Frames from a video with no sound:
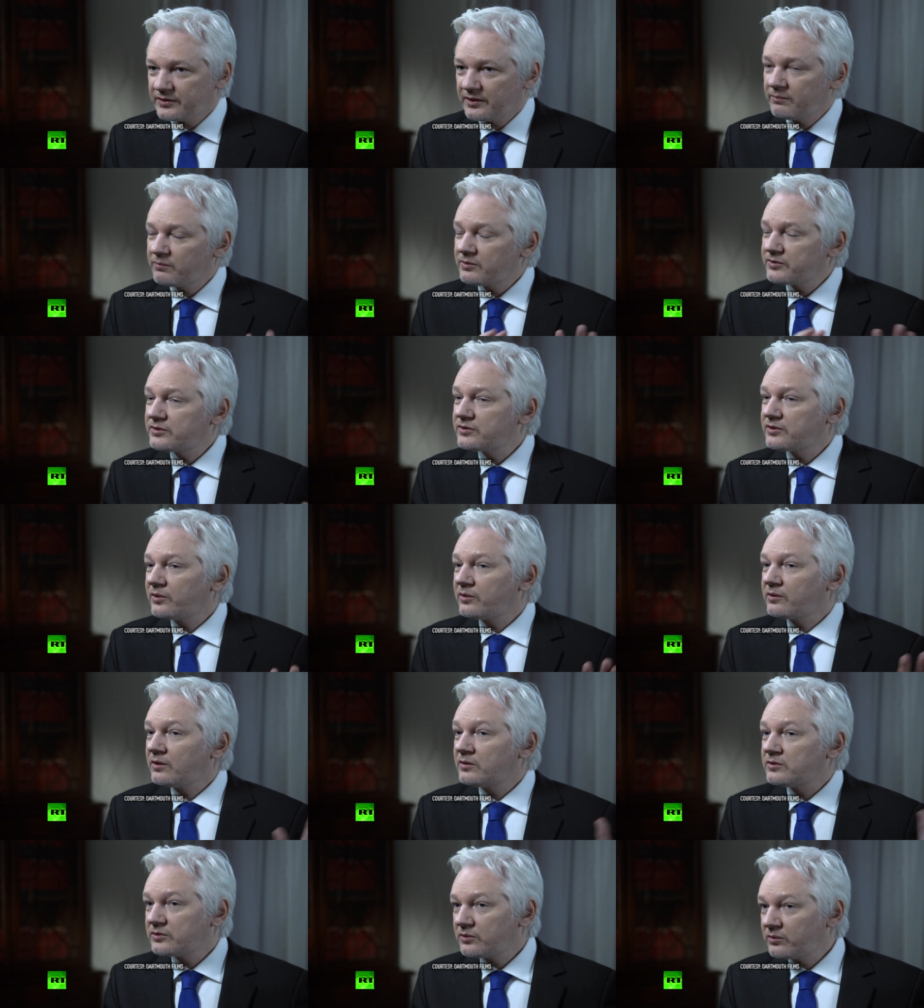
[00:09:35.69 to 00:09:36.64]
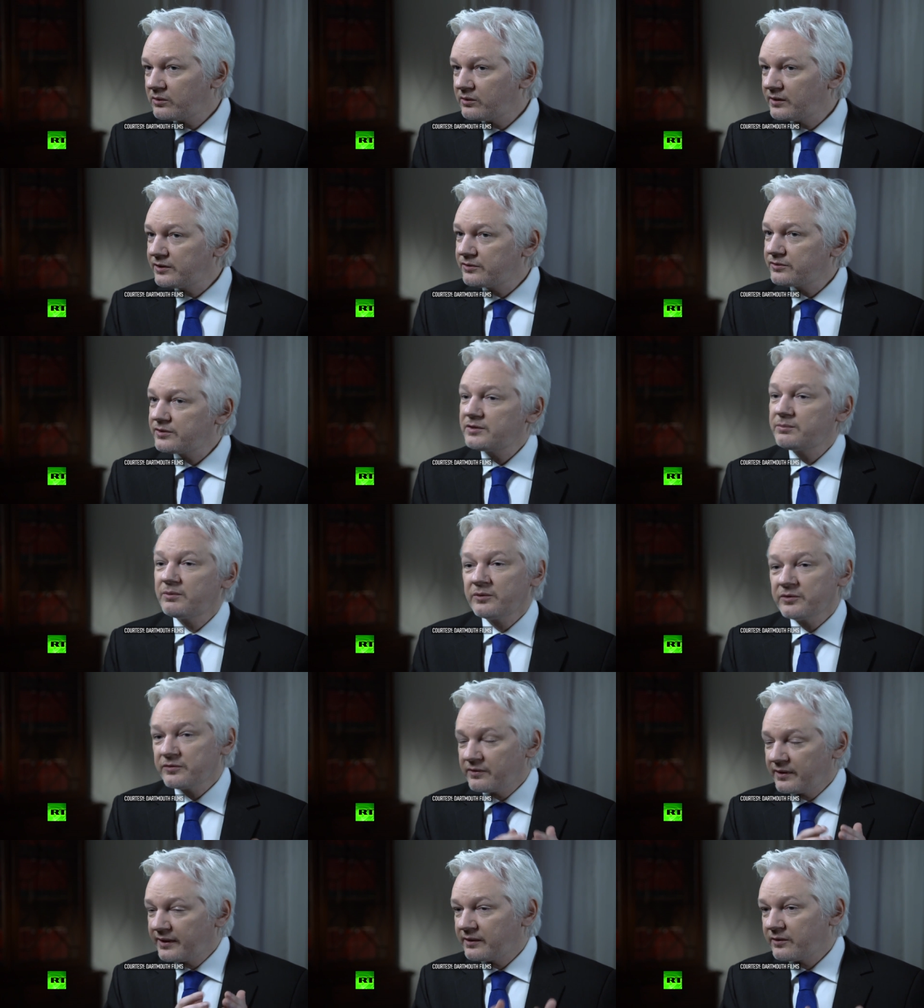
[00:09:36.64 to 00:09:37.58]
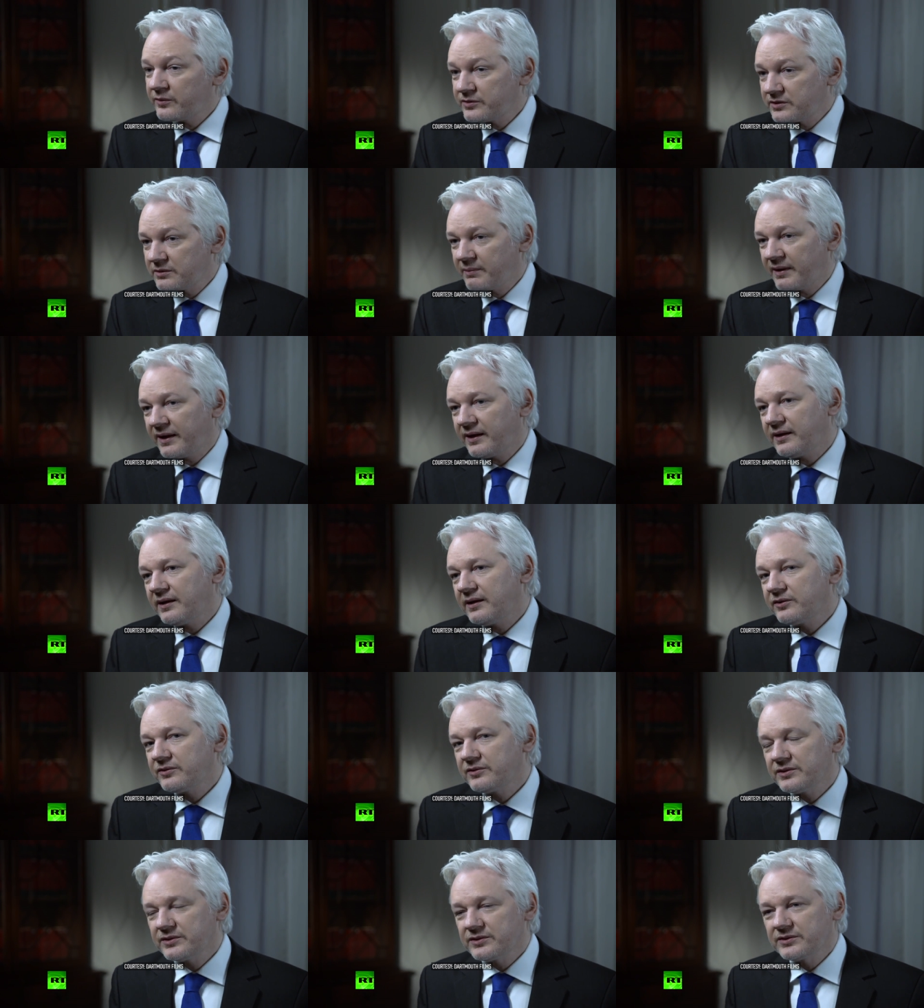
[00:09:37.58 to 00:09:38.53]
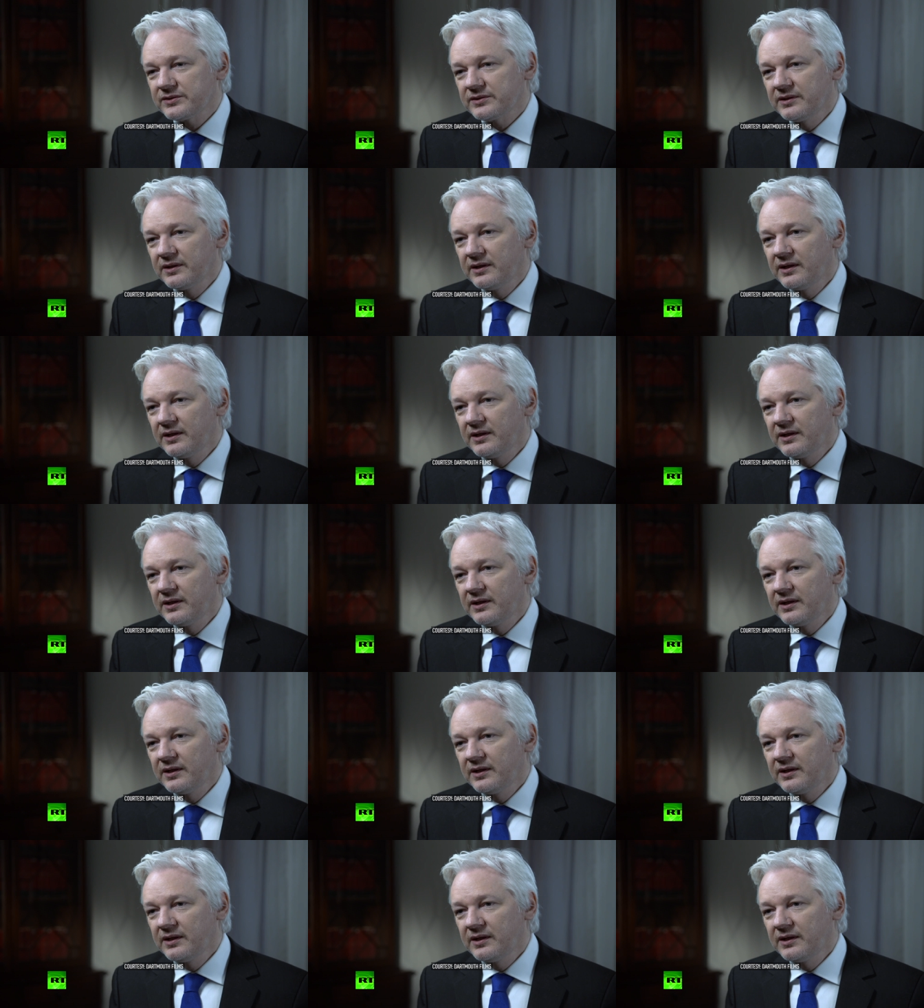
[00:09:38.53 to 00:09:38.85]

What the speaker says: It wasn't so close to oil interests, but it was very close to banking interests.